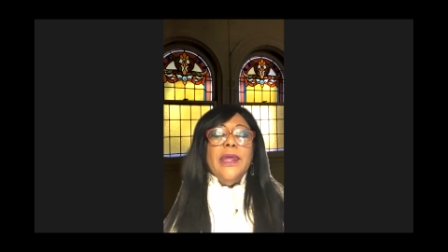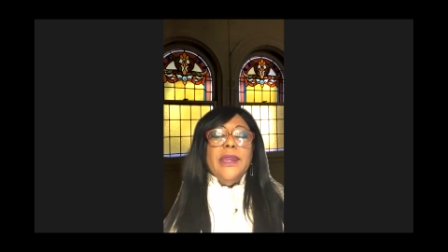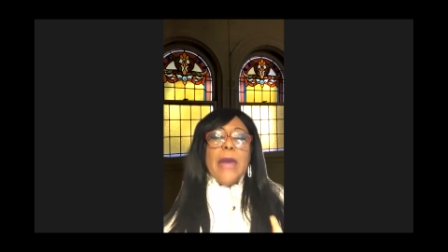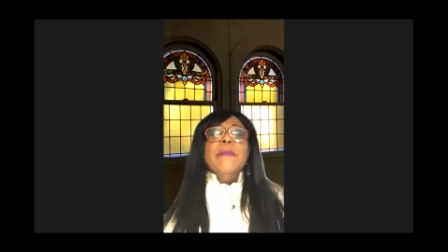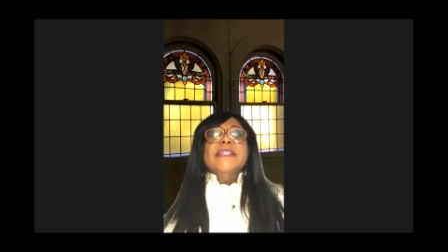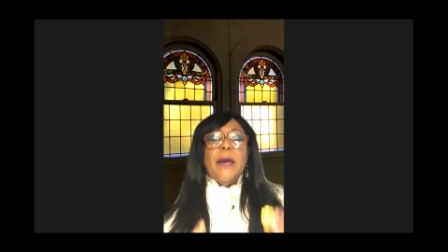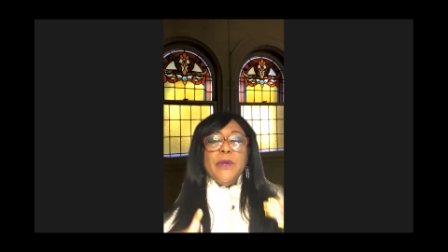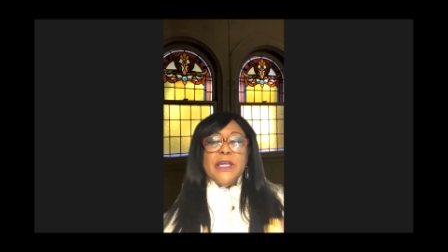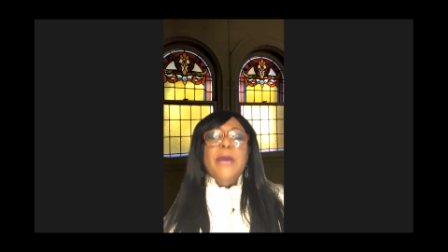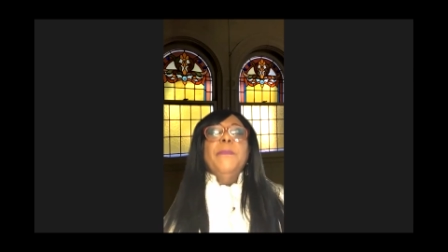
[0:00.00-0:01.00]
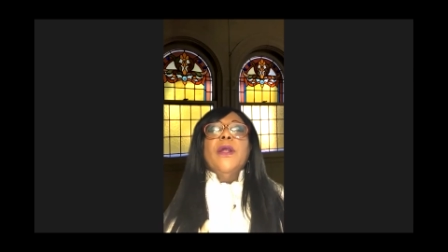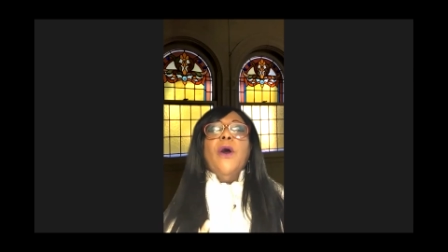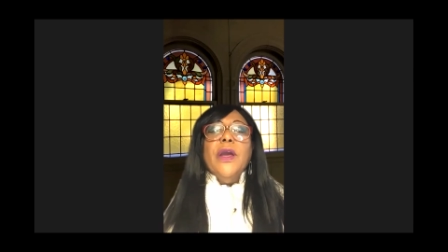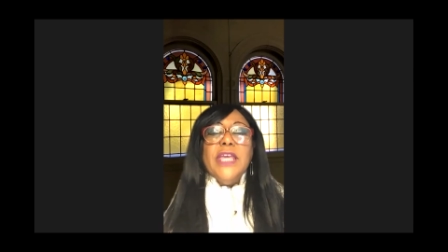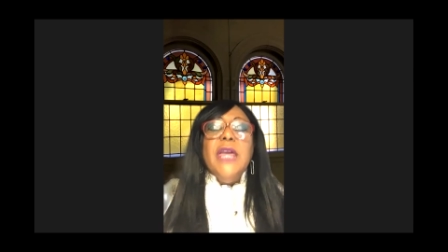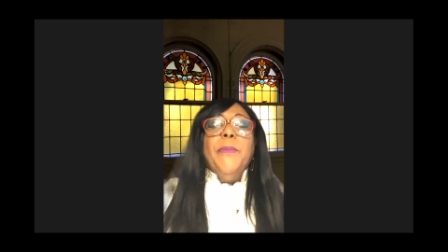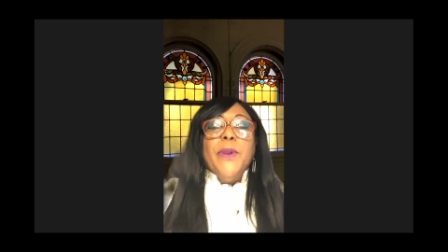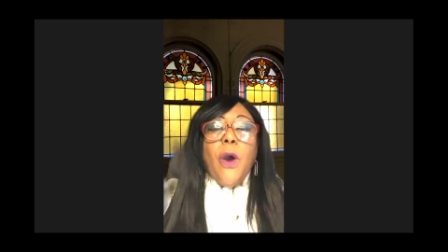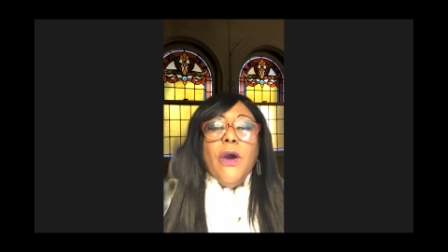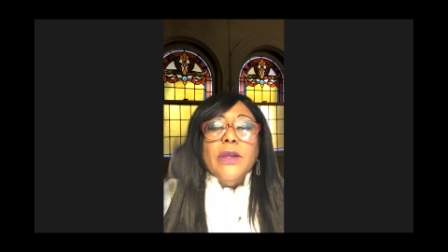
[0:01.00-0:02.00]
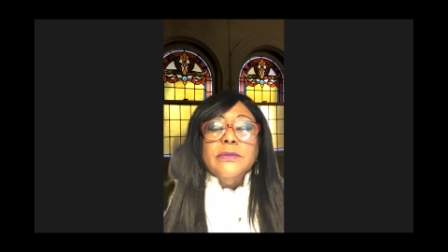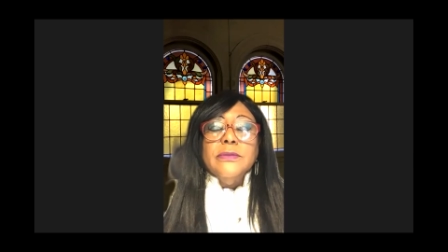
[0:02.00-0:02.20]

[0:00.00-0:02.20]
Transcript: That means I'm keeping on, keeping on.